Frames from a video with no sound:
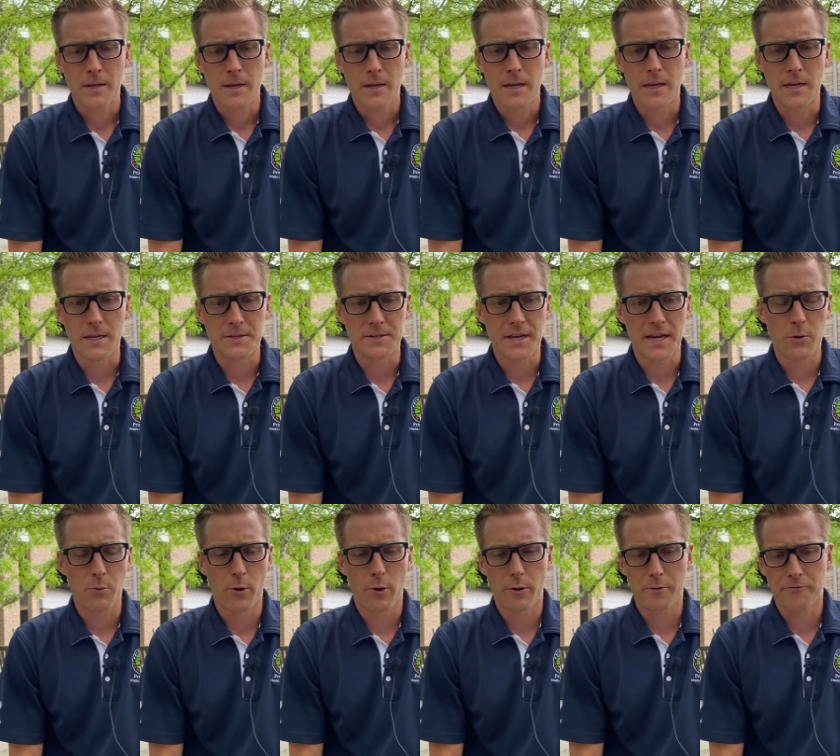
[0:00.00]
is
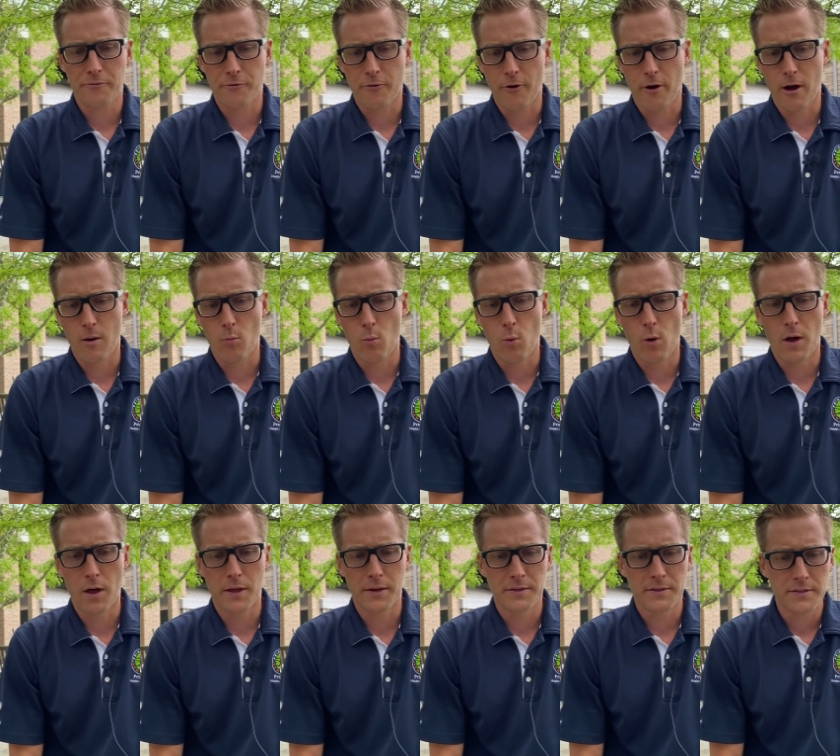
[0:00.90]
anywhere from
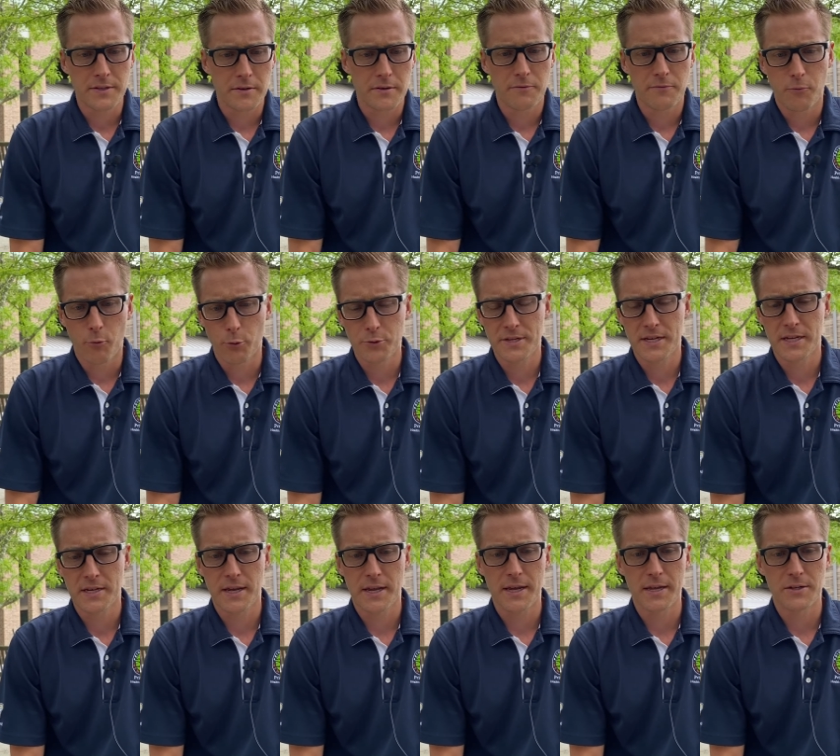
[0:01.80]
1 to
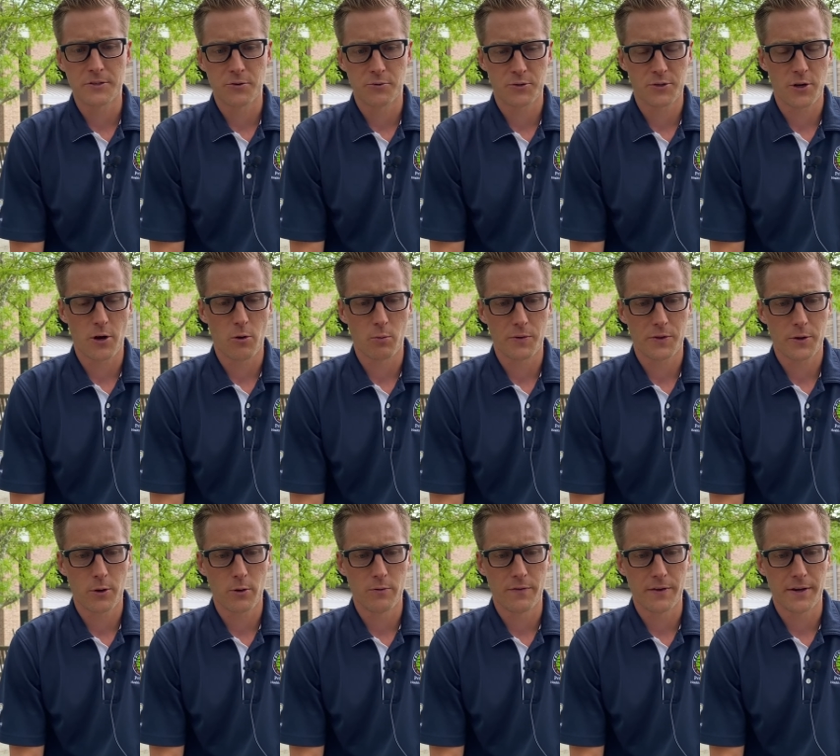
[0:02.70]
14 days or so with
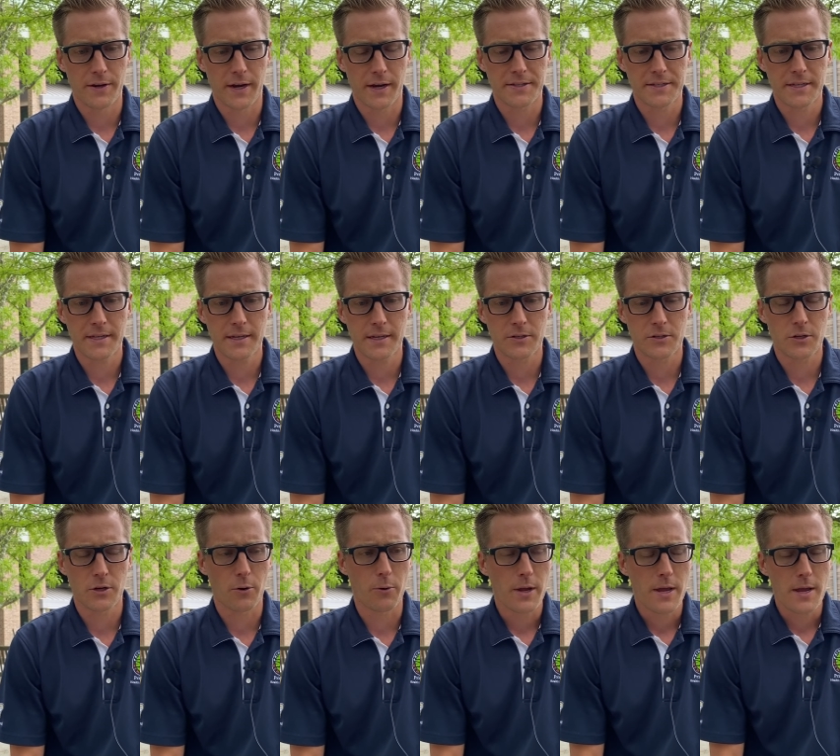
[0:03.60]
COVID-19.
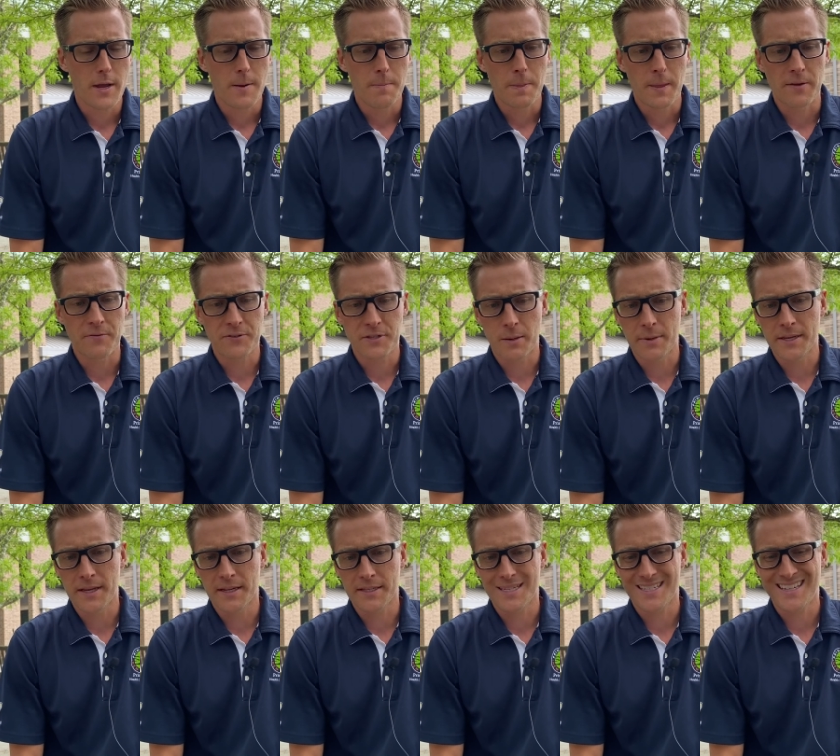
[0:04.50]
So if
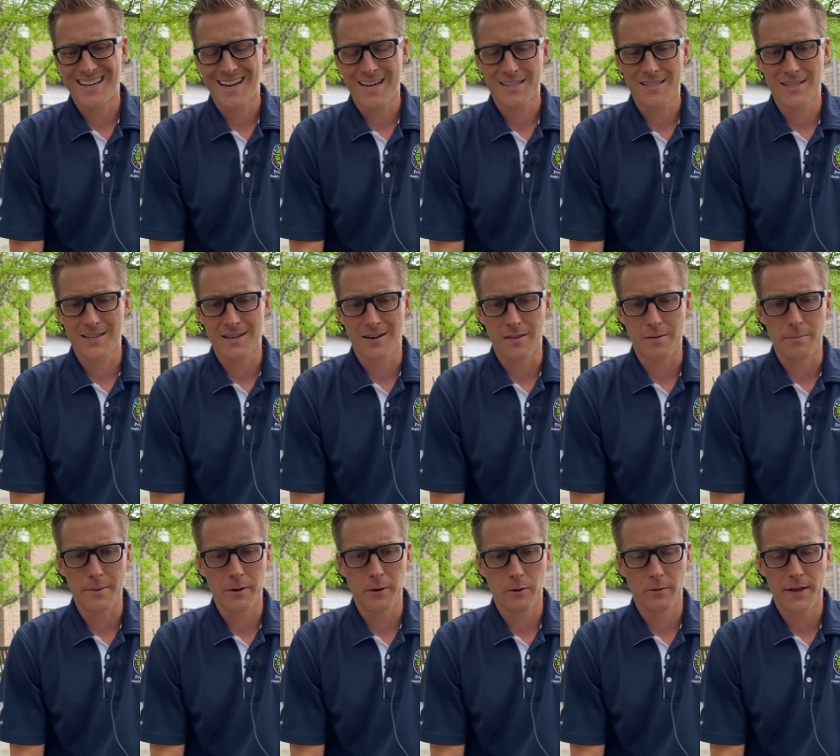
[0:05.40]
somebody gets tested in the
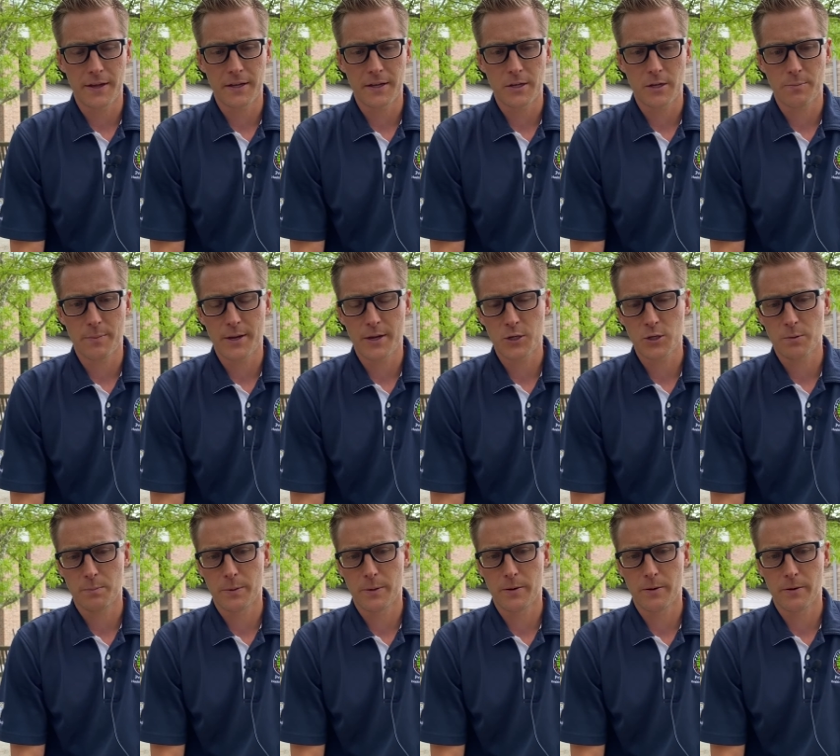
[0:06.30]
middle of that
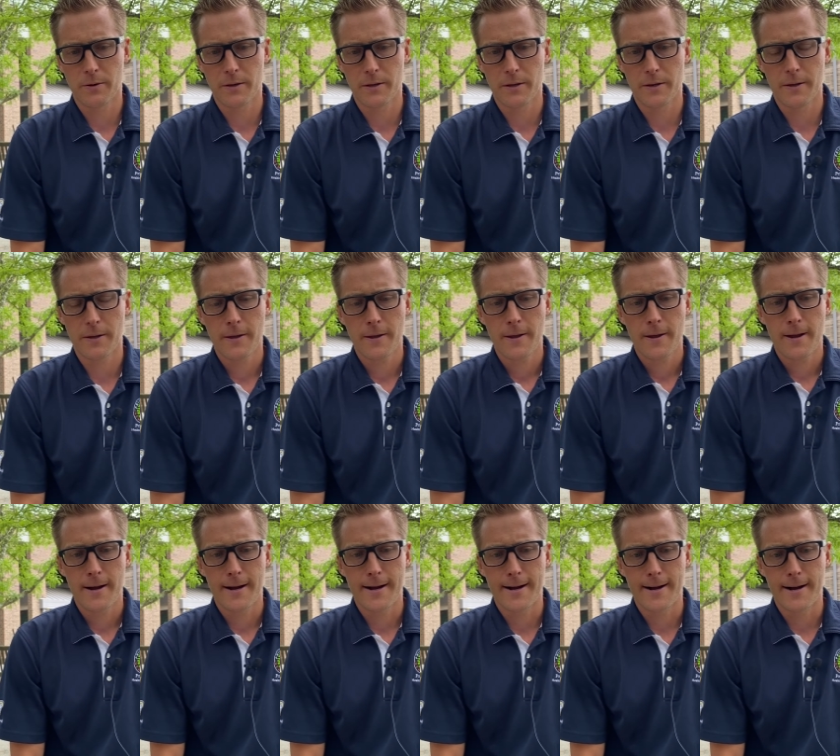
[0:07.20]
incubation period
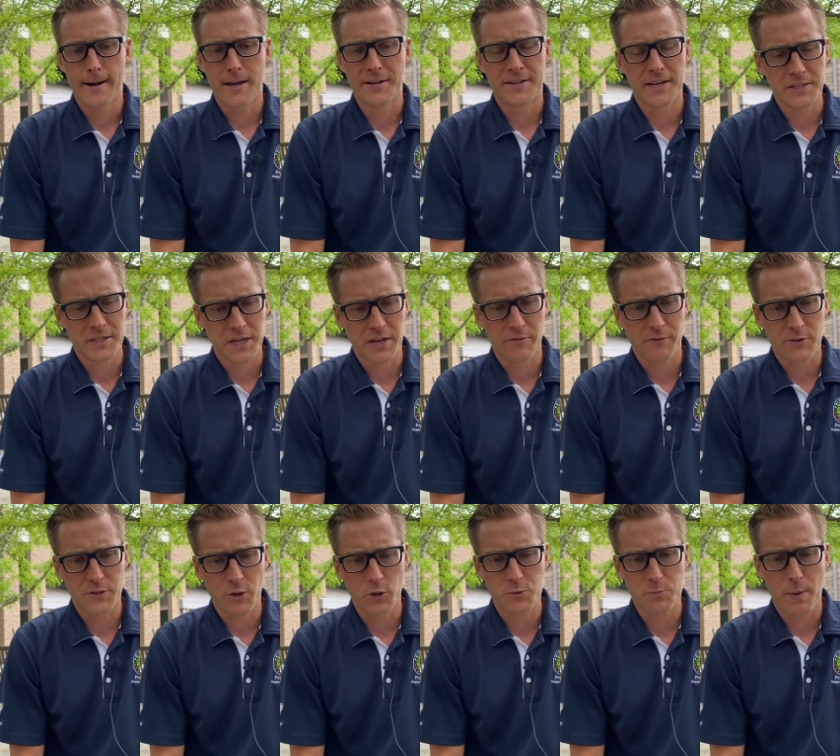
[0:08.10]
and doesn't get
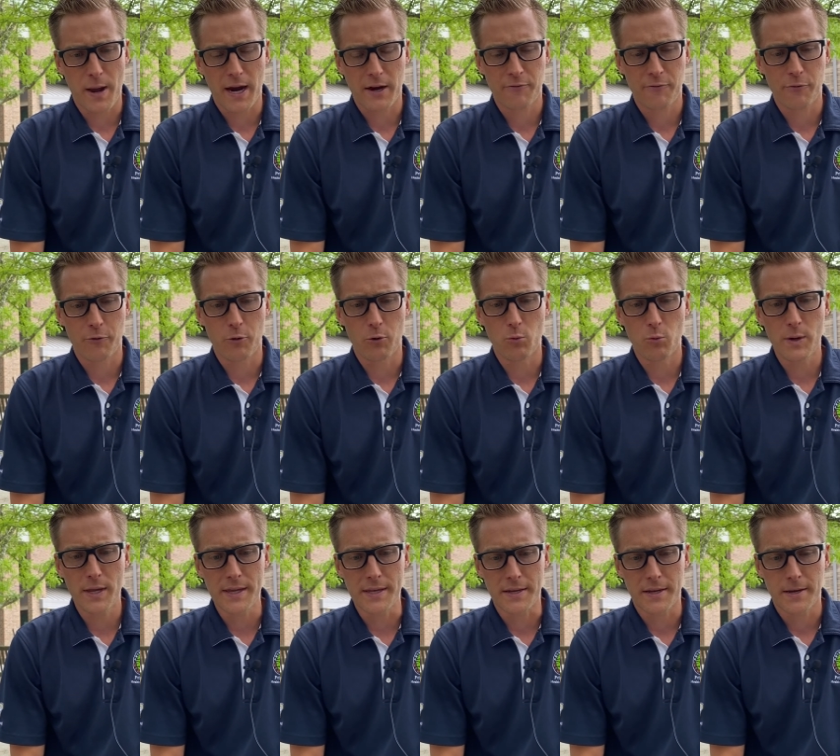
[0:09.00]
results back for a
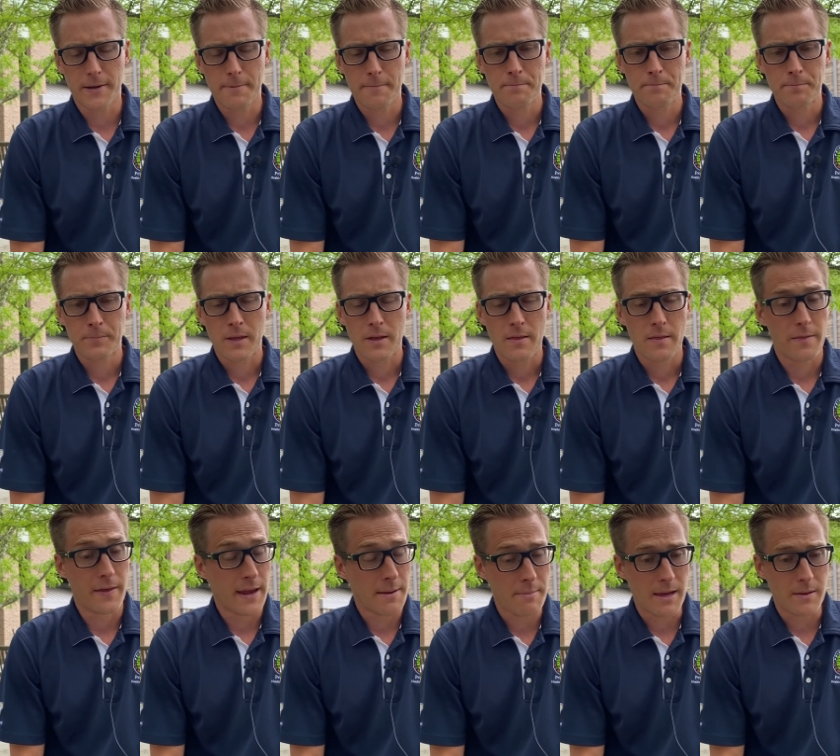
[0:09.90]
week,
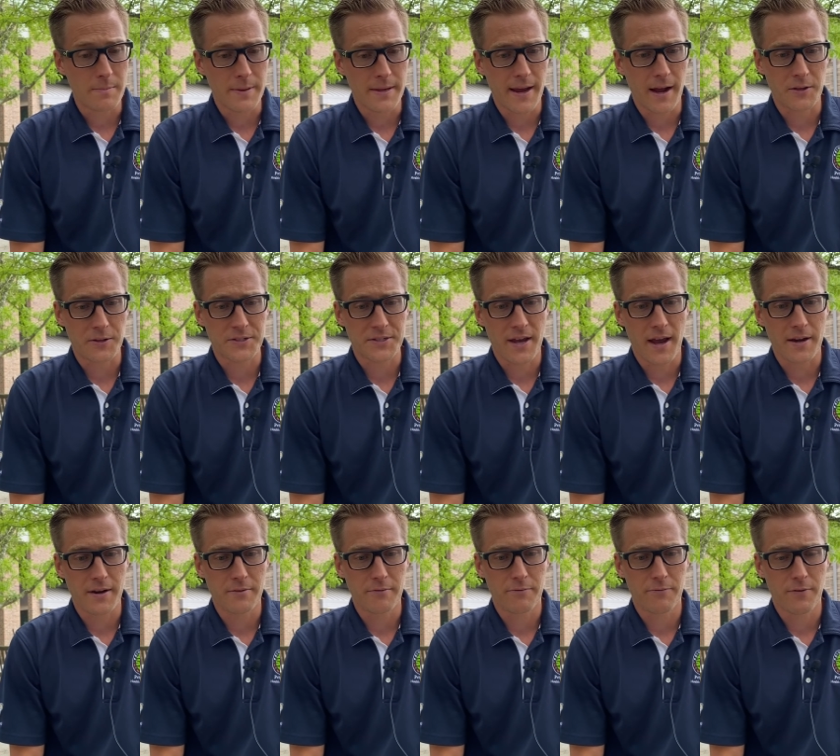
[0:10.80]
they may be
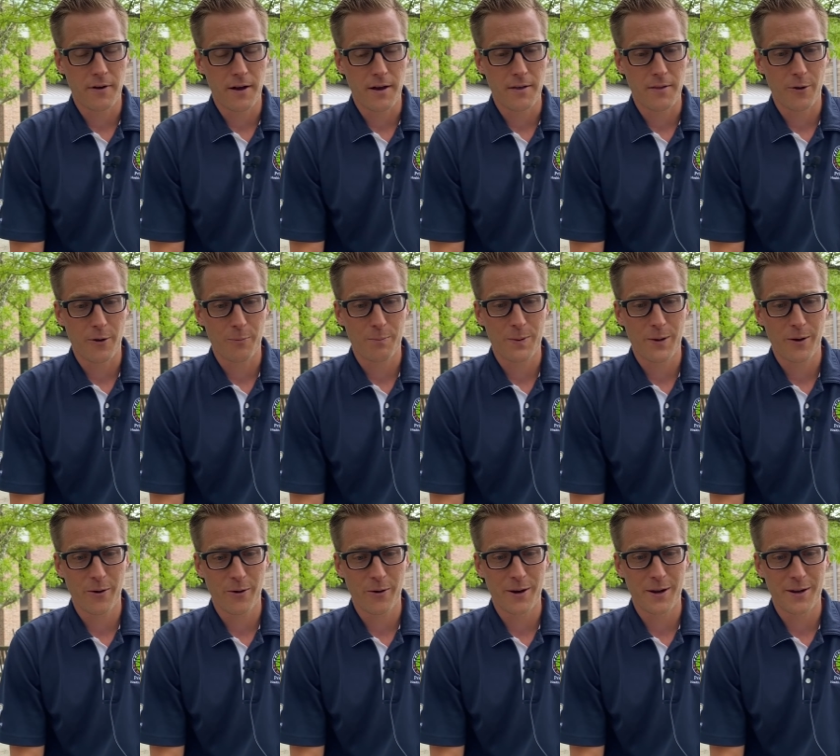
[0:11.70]
outside of their
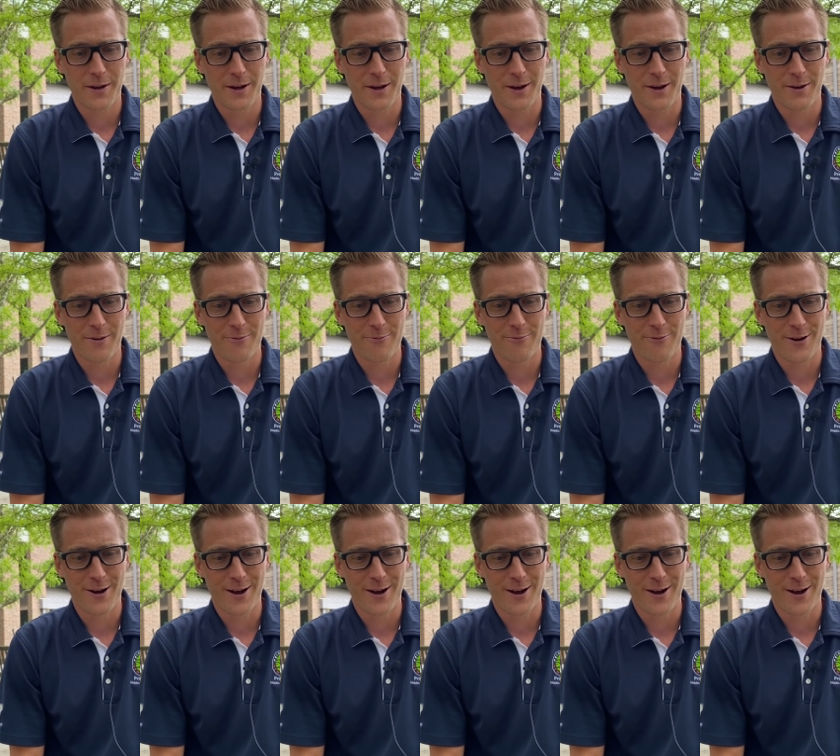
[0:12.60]
period of